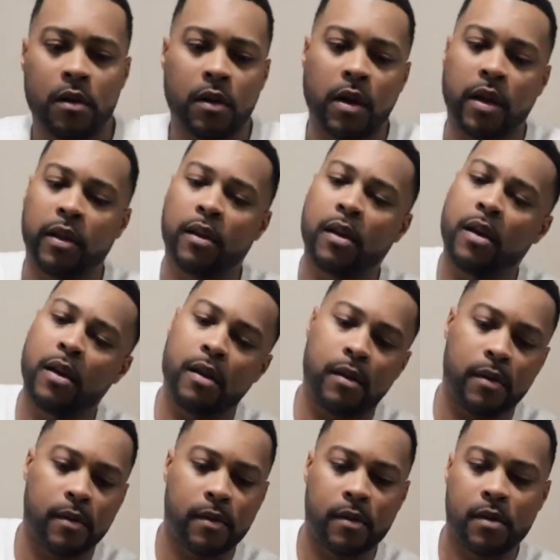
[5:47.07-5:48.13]
like that
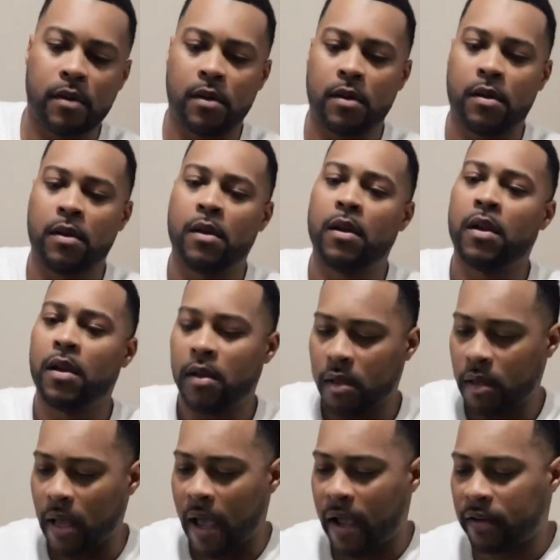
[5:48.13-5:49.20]
to